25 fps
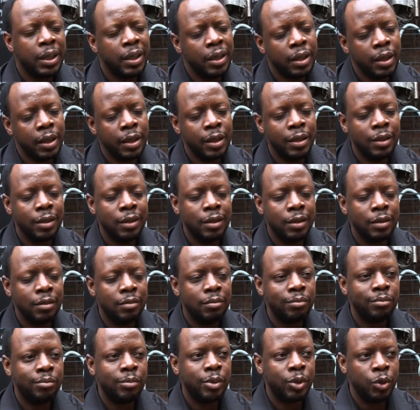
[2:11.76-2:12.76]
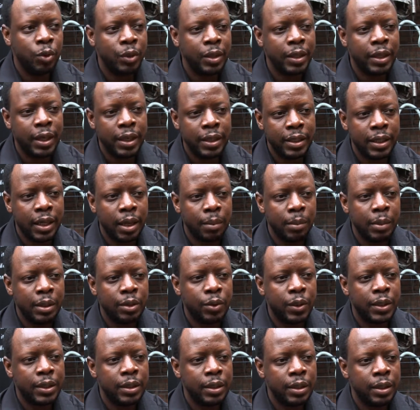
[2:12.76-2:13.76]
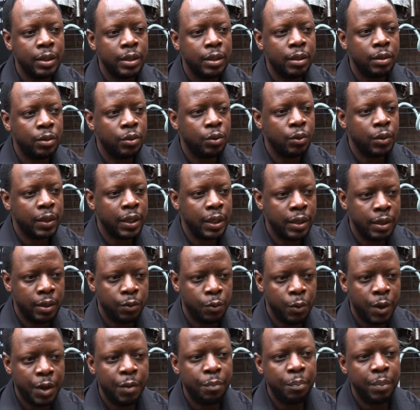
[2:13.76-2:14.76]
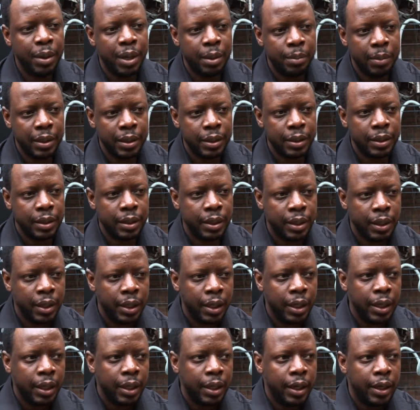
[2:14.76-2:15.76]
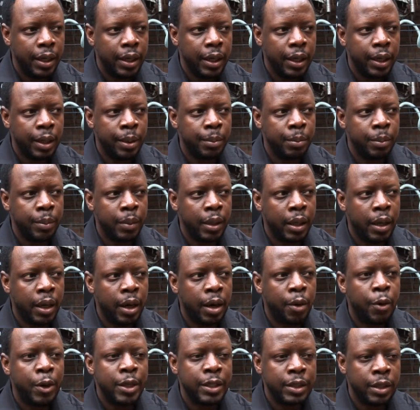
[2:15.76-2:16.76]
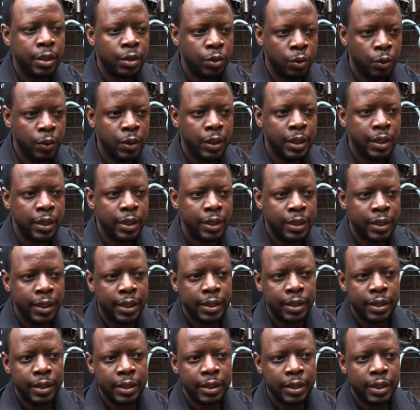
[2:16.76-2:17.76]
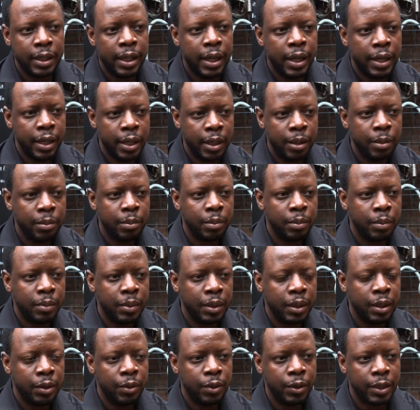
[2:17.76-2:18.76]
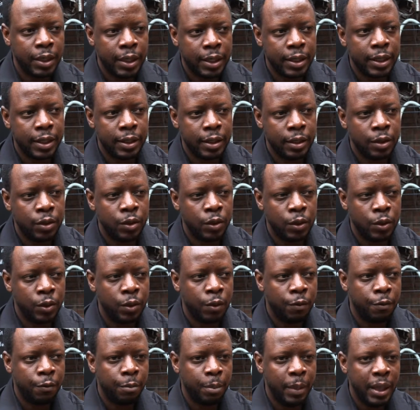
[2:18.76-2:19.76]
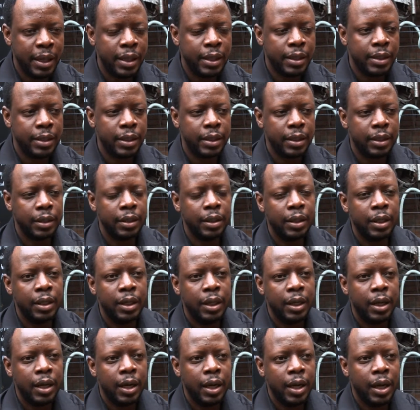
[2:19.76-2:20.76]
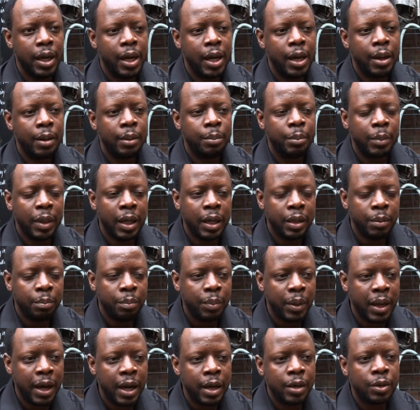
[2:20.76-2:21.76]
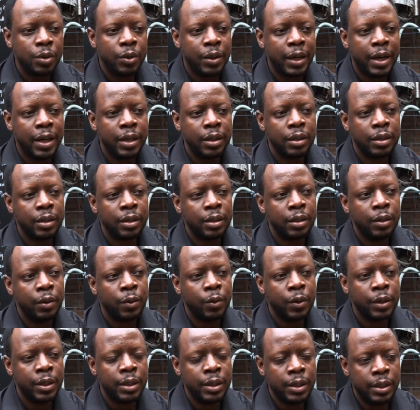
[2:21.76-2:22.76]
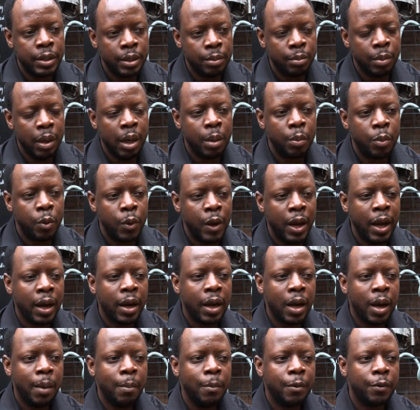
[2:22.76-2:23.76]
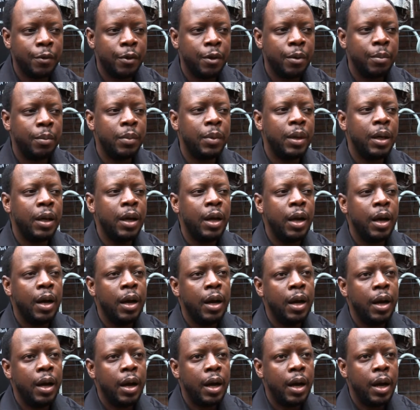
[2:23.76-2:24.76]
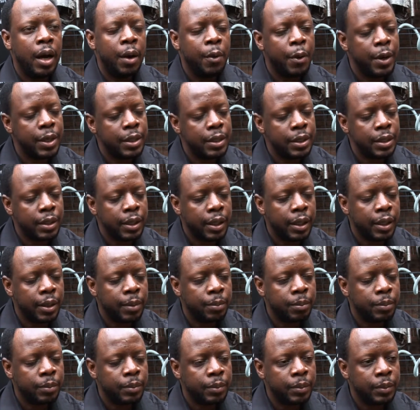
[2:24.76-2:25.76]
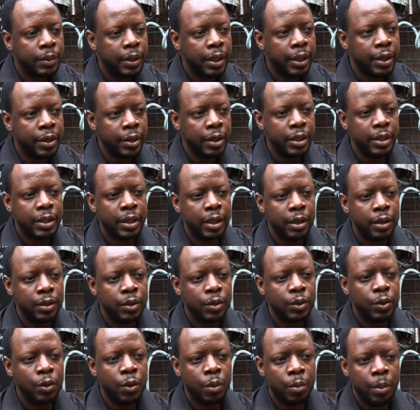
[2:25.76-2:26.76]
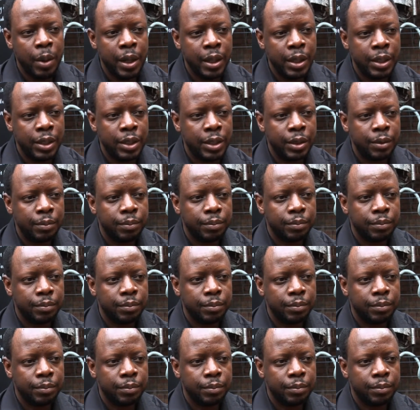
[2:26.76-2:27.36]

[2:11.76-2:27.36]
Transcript: and during that time it was easy to get a work permit. I was a student studying CIM, Chartered Institute of Marketing, and prior to that, in Zimbabwe, where I come from, I was a retail store manager